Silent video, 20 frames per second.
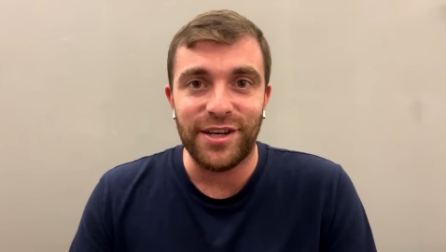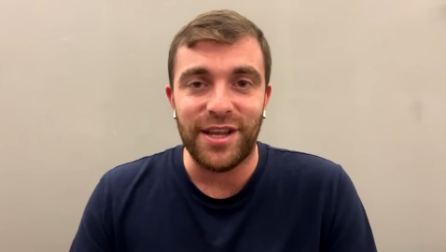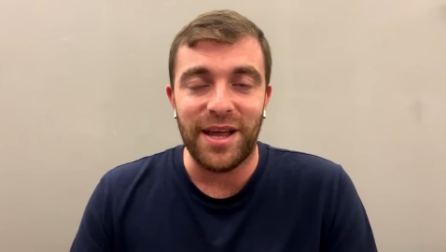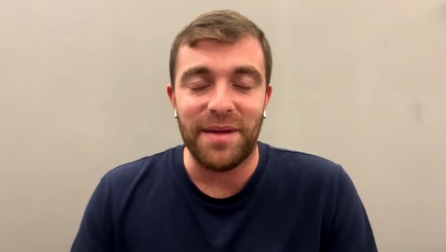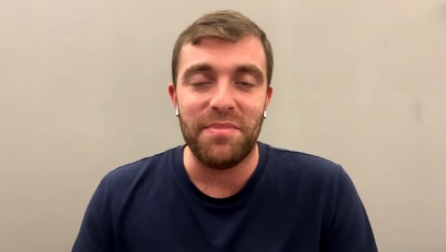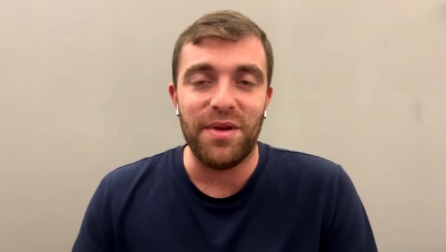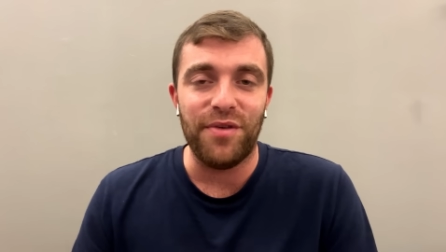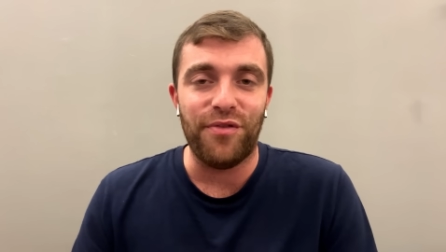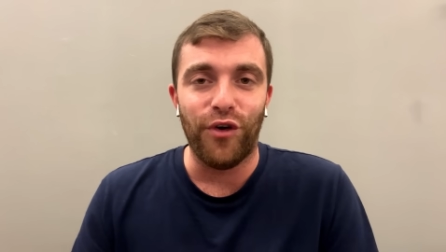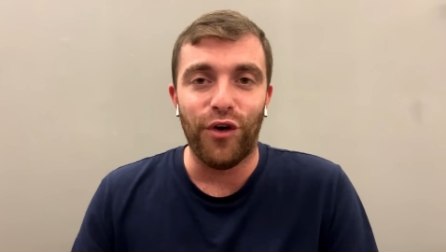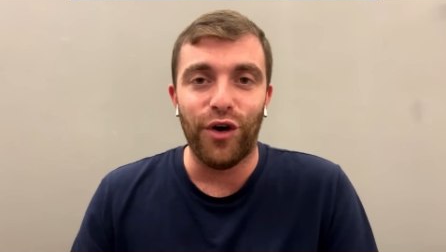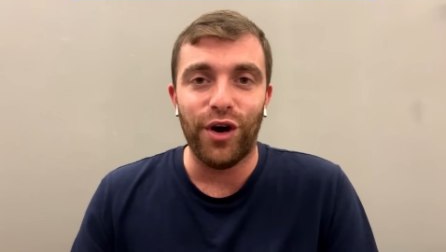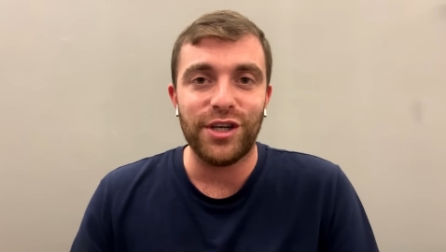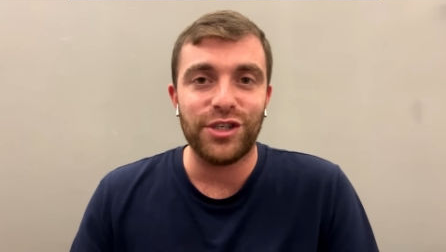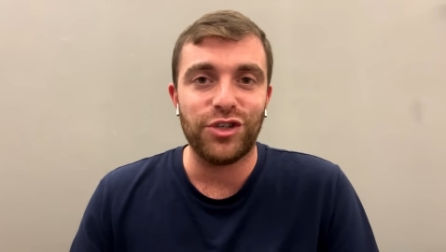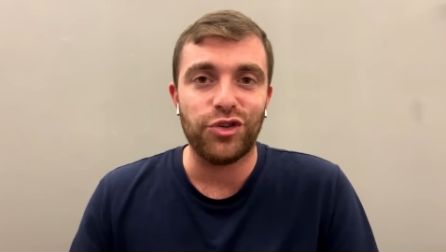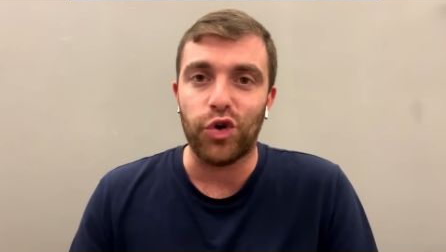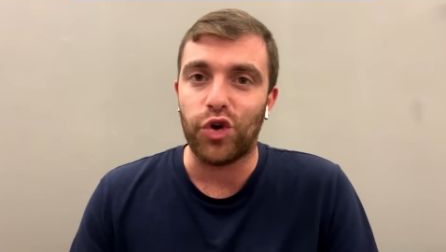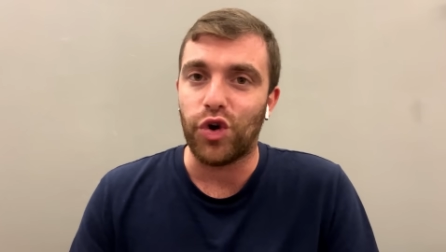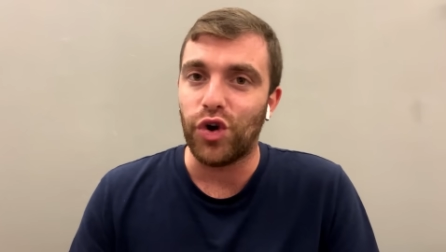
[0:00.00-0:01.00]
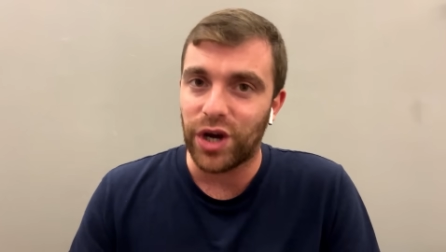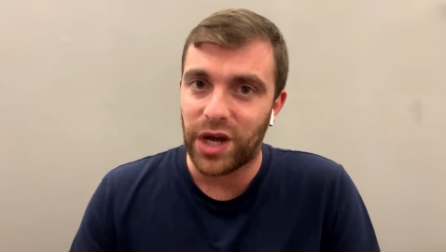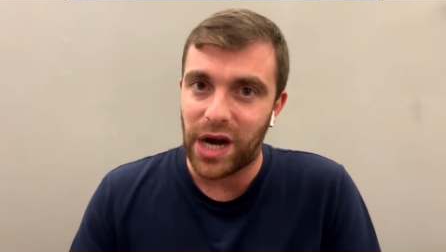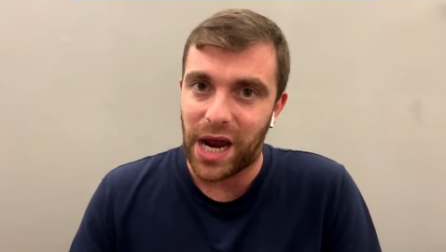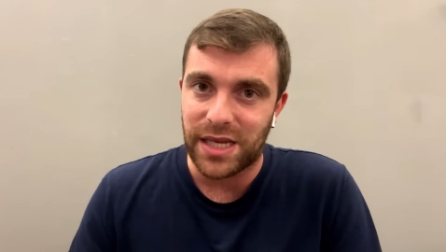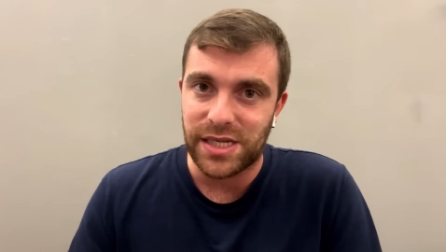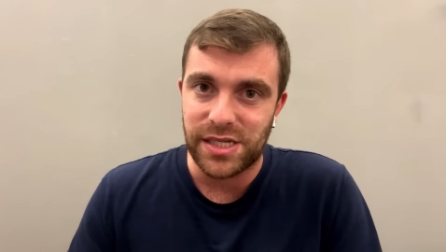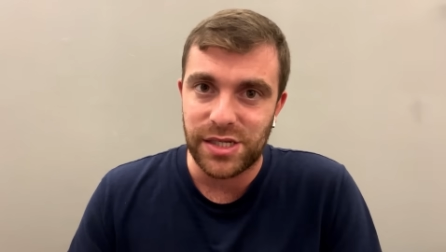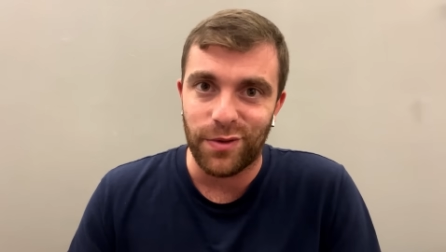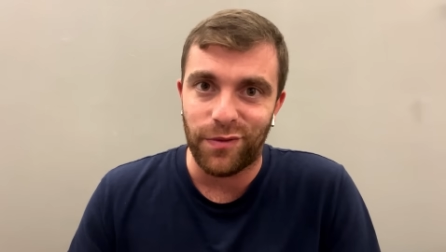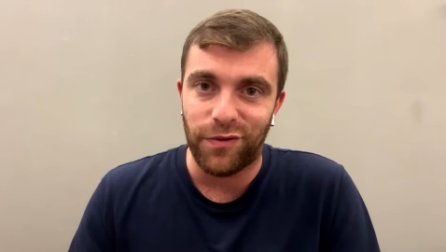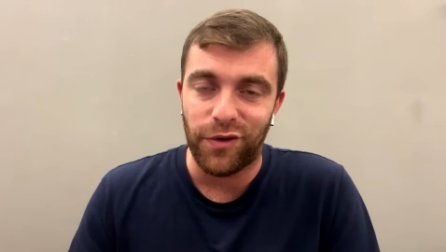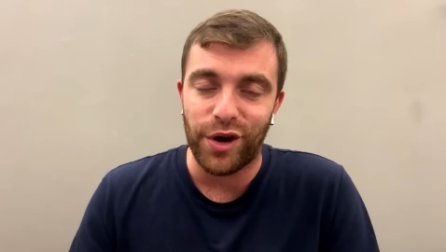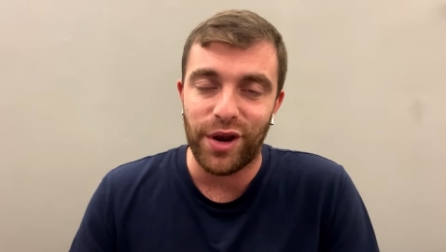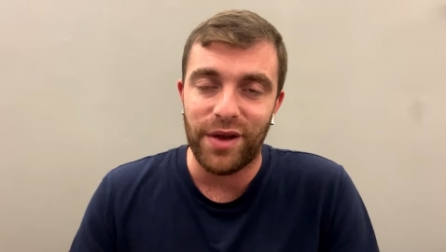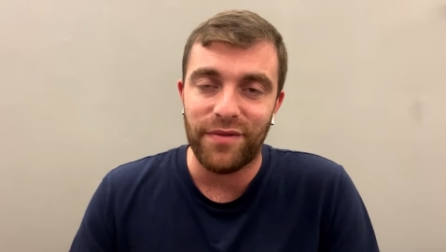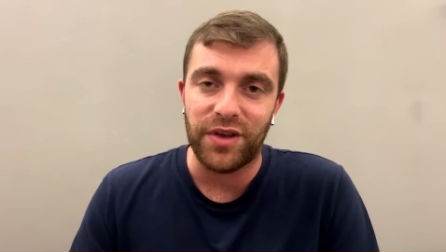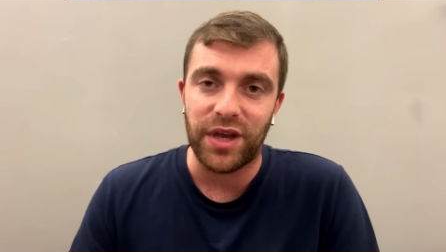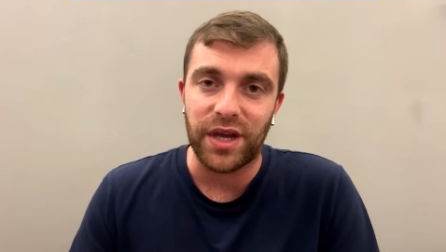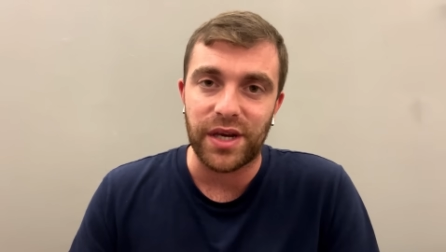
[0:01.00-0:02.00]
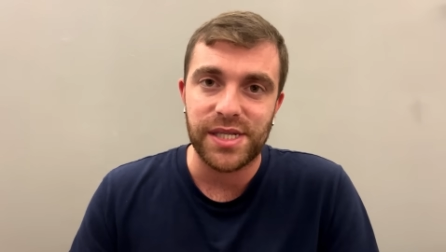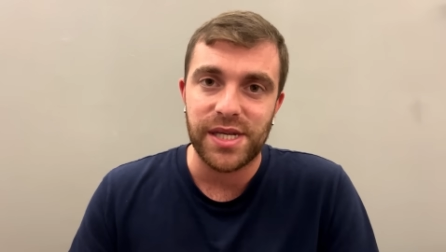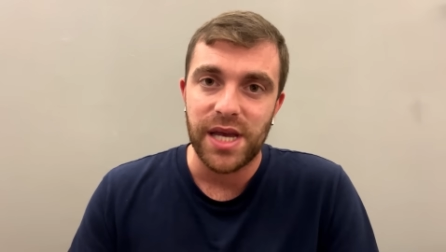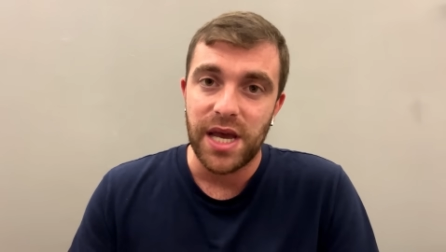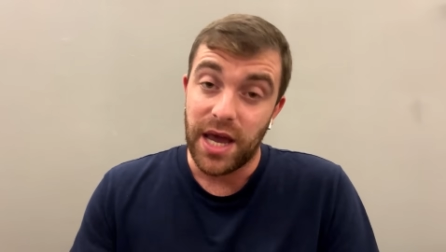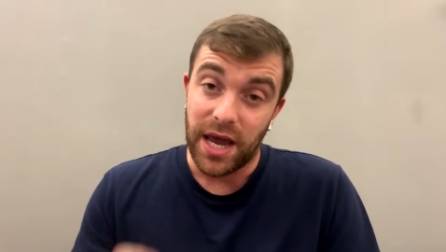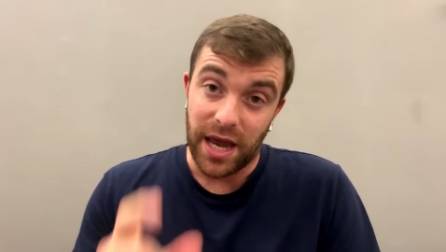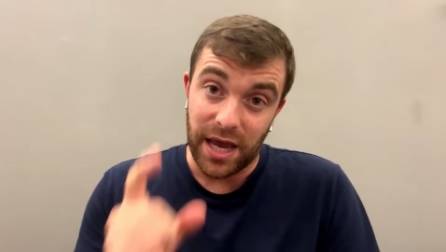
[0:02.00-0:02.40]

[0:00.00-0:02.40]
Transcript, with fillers: than before. So congrats to Florian Wirtz